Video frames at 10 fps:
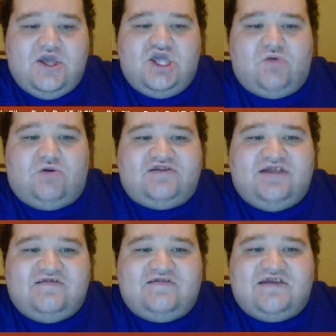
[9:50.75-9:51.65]
You will
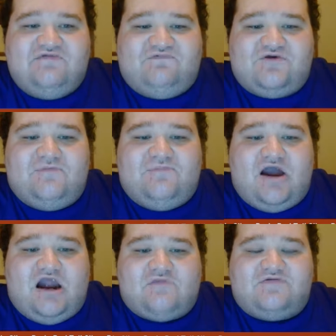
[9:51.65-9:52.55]
see the tinfoil
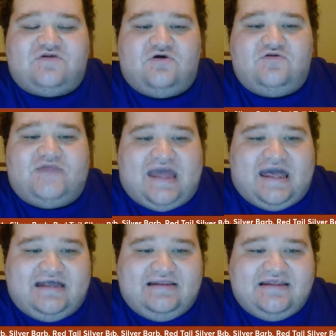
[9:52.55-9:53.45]
barb sold
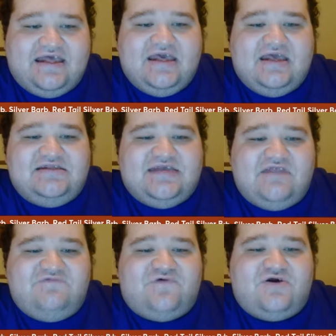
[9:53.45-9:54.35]
as
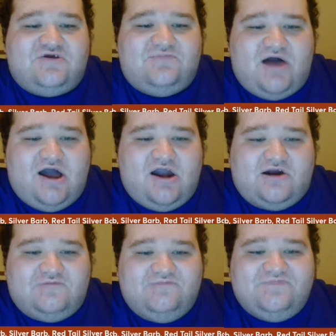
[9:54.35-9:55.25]
tinfoil
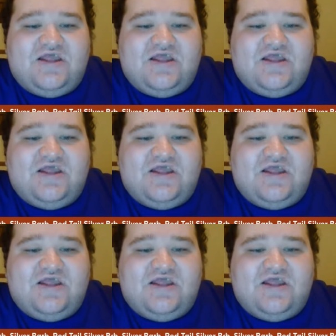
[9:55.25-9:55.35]
barb,